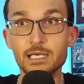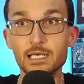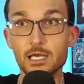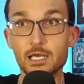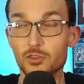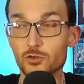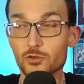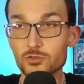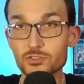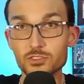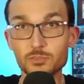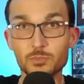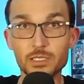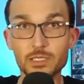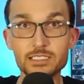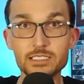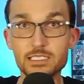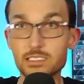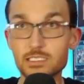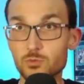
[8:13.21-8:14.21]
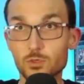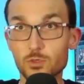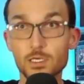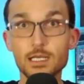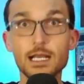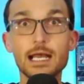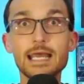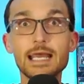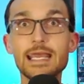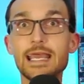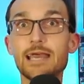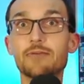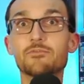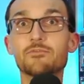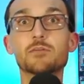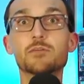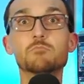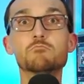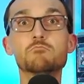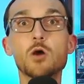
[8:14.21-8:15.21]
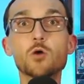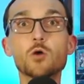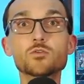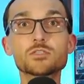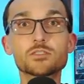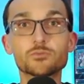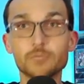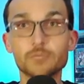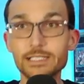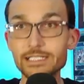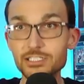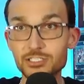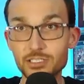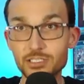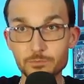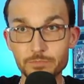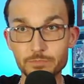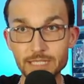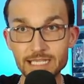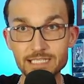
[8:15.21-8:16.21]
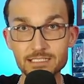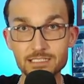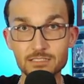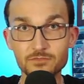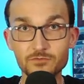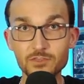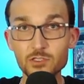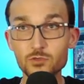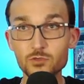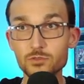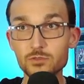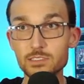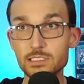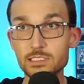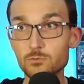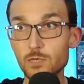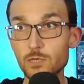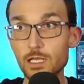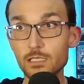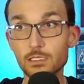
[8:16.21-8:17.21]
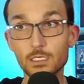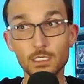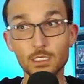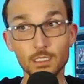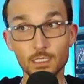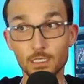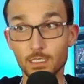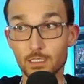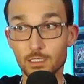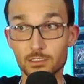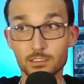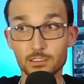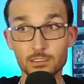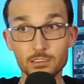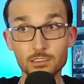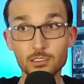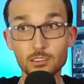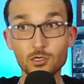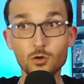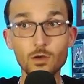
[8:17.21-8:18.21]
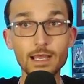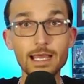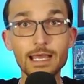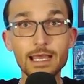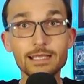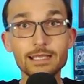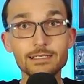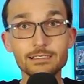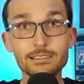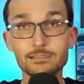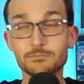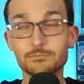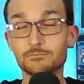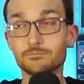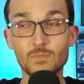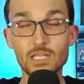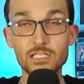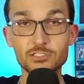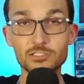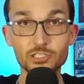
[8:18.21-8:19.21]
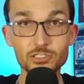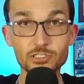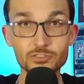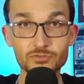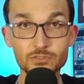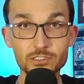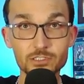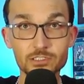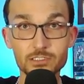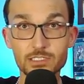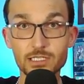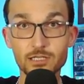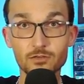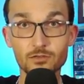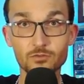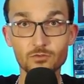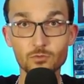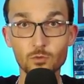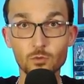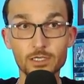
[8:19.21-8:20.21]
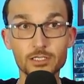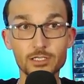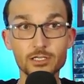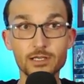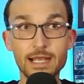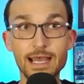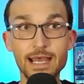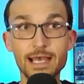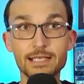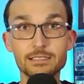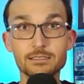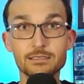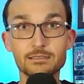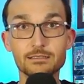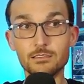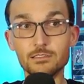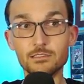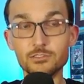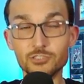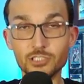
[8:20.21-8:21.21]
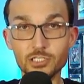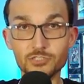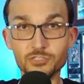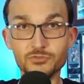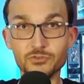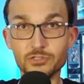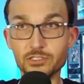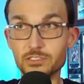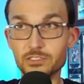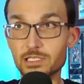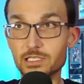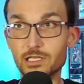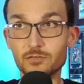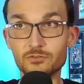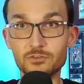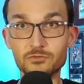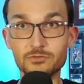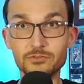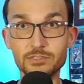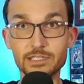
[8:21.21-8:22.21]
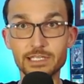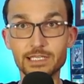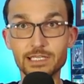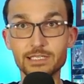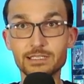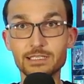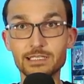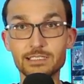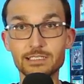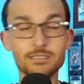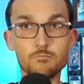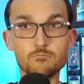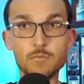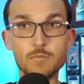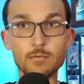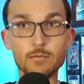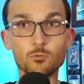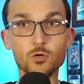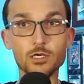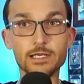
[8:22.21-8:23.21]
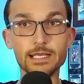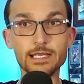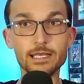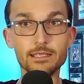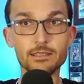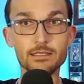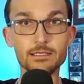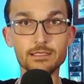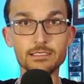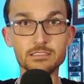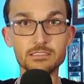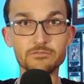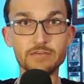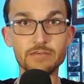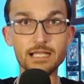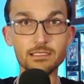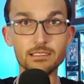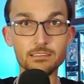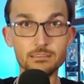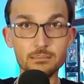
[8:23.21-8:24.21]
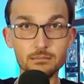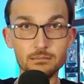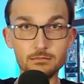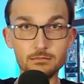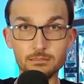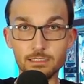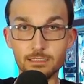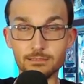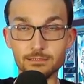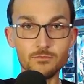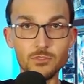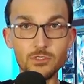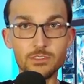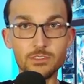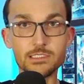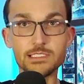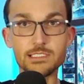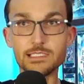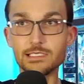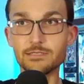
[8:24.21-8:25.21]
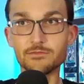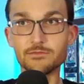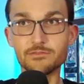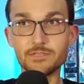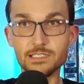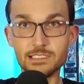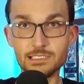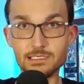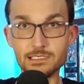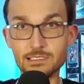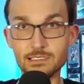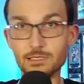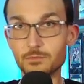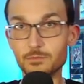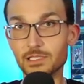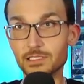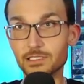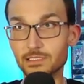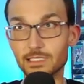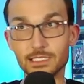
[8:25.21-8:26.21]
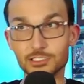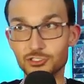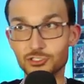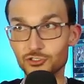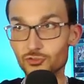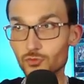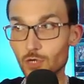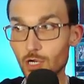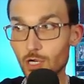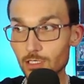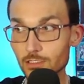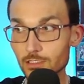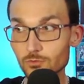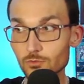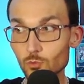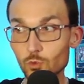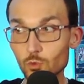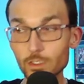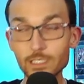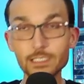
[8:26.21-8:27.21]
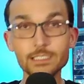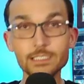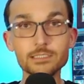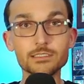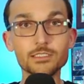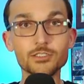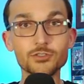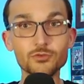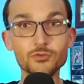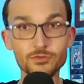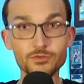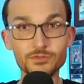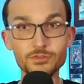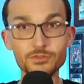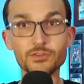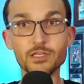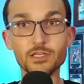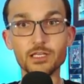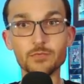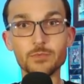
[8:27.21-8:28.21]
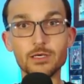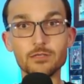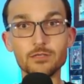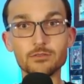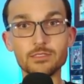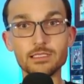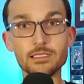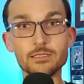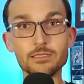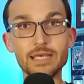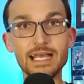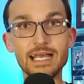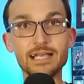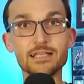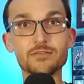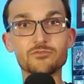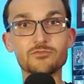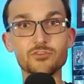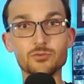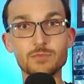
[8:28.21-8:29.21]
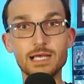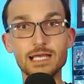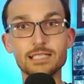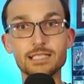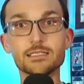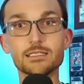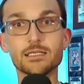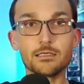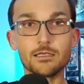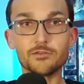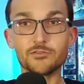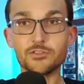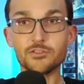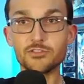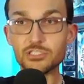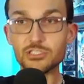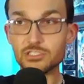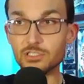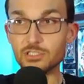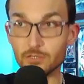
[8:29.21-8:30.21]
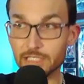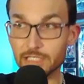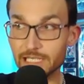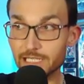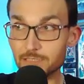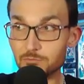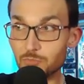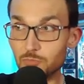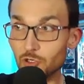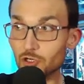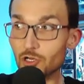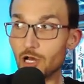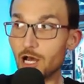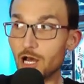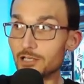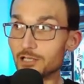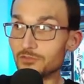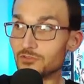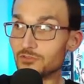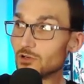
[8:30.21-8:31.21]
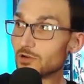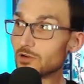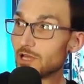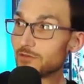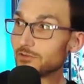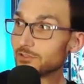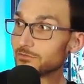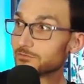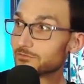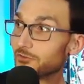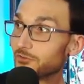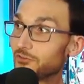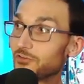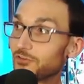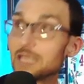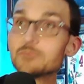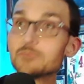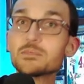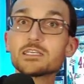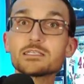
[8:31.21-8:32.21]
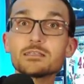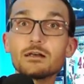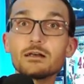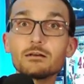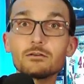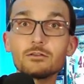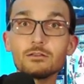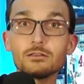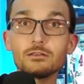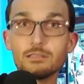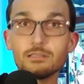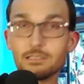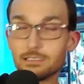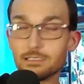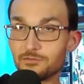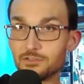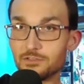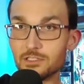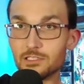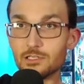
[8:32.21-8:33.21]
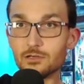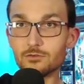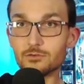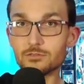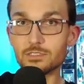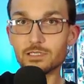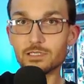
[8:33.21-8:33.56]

those are the places where I have the most reach, the biggest views. And well, you can go ahead and judge for yourself where you're at. Judge for yourself if you think that my work ethic is valid. You can see if this is something that you are willing to do, if you've thought about it in the back of your mind. If you just don't get put on, if you don't have a famous uncle, if you don't